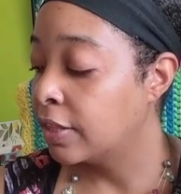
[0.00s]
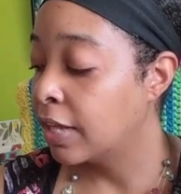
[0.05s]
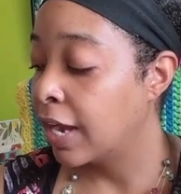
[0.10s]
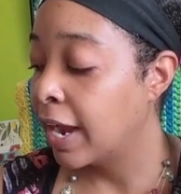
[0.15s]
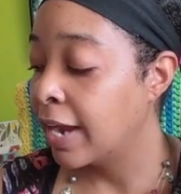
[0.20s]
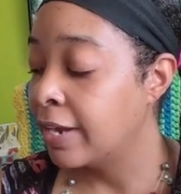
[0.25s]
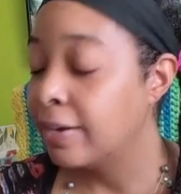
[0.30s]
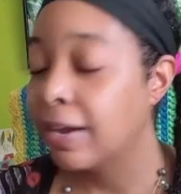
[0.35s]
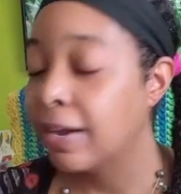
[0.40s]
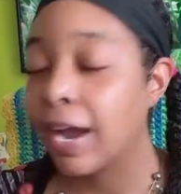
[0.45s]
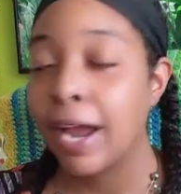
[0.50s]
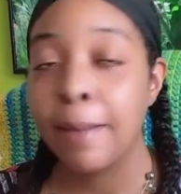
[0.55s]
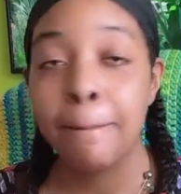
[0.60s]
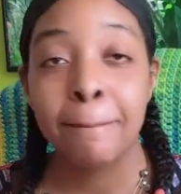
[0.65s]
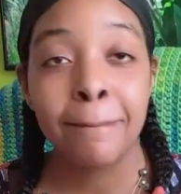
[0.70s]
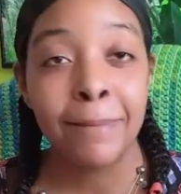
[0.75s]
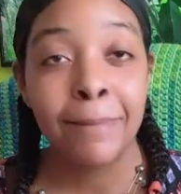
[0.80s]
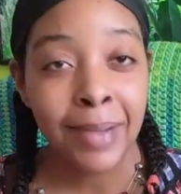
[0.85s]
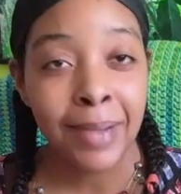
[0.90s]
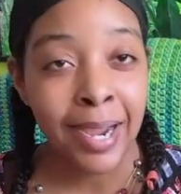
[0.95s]
I, I
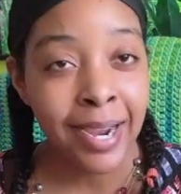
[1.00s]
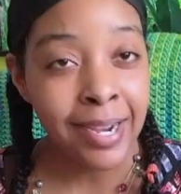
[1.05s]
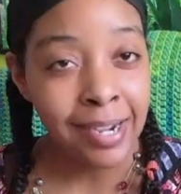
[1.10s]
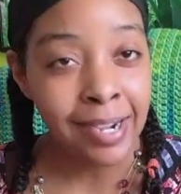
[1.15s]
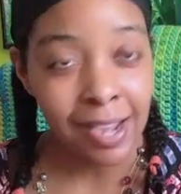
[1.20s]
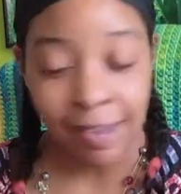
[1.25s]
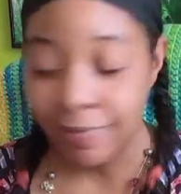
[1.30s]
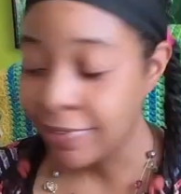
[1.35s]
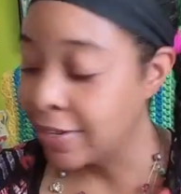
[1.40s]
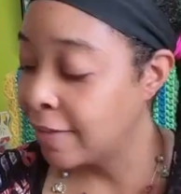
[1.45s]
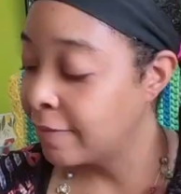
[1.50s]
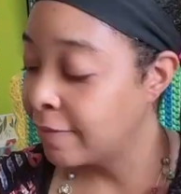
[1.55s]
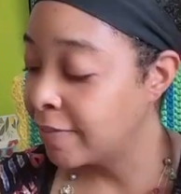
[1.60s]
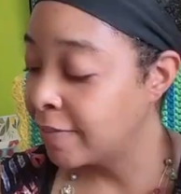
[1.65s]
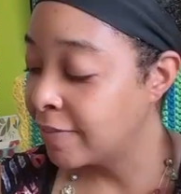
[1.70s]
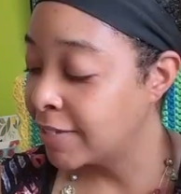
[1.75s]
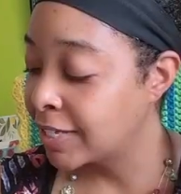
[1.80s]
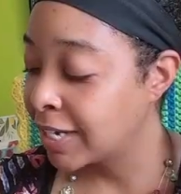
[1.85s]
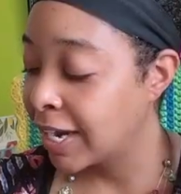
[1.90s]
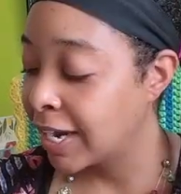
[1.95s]
might have enough of
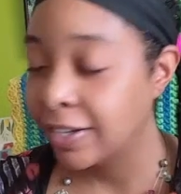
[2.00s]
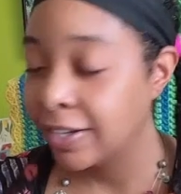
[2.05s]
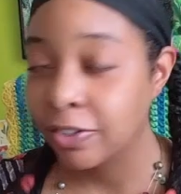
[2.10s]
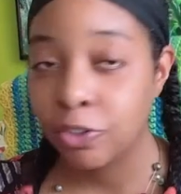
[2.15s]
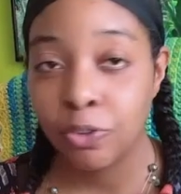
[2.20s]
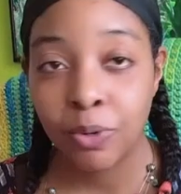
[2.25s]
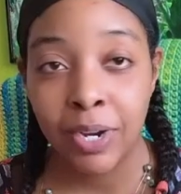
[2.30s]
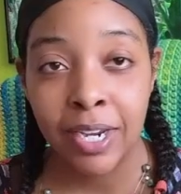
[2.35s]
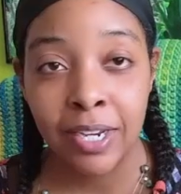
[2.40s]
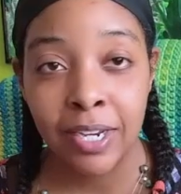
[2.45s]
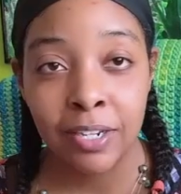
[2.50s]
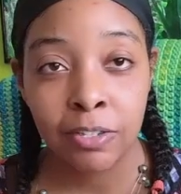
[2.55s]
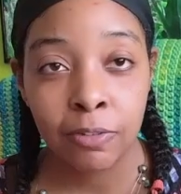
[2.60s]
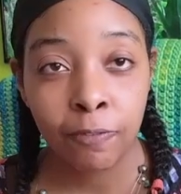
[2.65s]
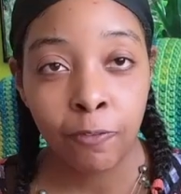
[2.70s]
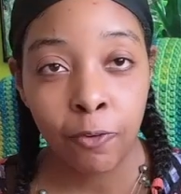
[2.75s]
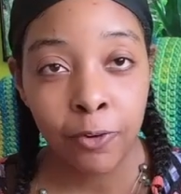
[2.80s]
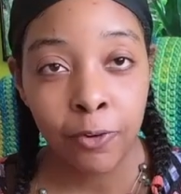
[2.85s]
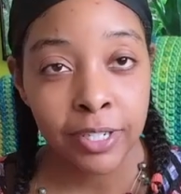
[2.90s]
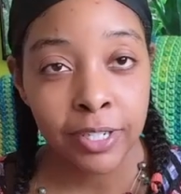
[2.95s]
this kind of grayish
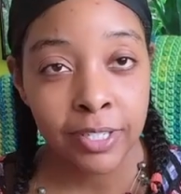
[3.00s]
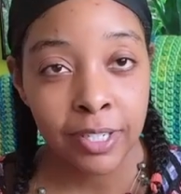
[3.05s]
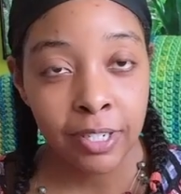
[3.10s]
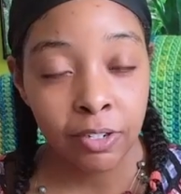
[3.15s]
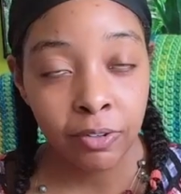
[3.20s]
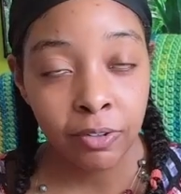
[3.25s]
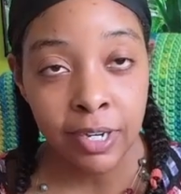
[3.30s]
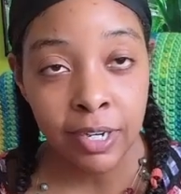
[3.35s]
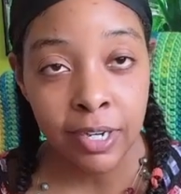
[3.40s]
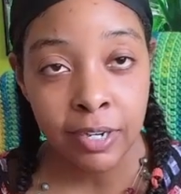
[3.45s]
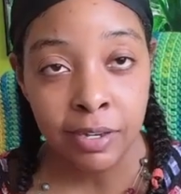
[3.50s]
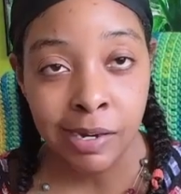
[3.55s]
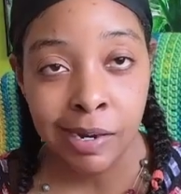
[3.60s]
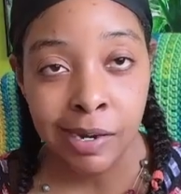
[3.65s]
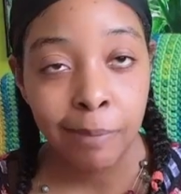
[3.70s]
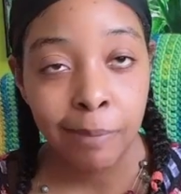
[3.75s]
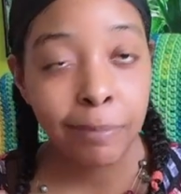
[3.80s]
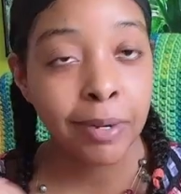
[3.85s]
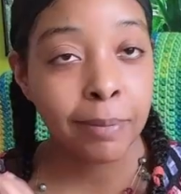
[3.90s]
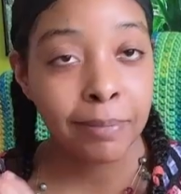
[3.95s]
foresty green,
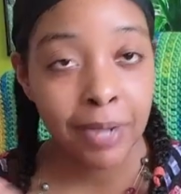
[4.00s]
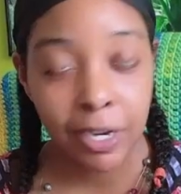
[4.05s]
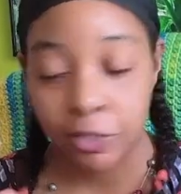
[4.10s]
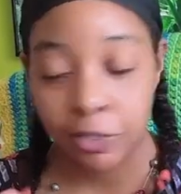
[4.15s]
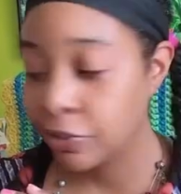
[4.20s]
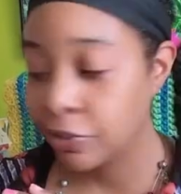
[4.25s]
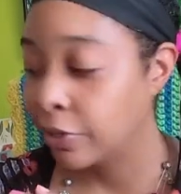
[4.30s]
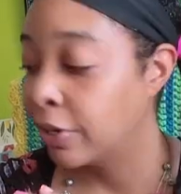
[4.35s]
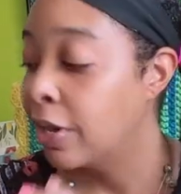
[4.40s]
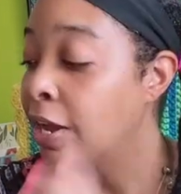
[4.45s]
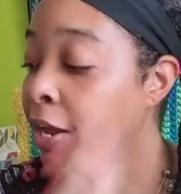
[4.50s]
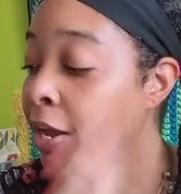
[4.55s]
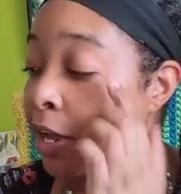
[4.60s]
but I'm not sure.